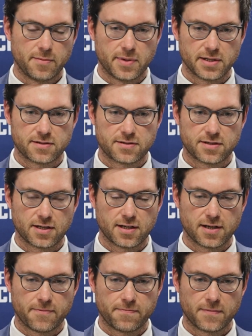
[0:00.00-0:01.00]
But
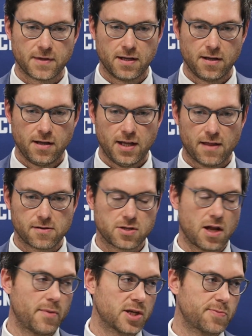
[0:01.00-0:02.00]
yeah, there's
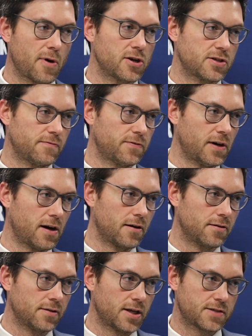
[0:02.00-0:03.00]
not much margin for error.
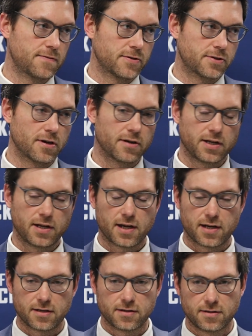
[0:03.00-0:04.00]
That's for sure. We
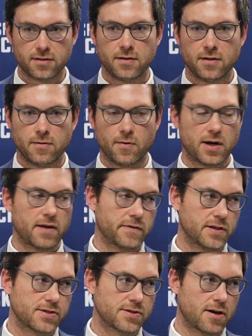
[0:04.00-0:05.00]
want to have a
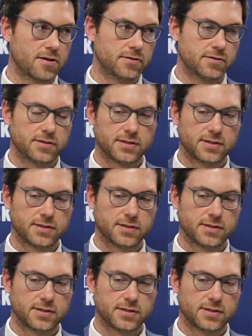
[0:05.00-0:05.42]
good start.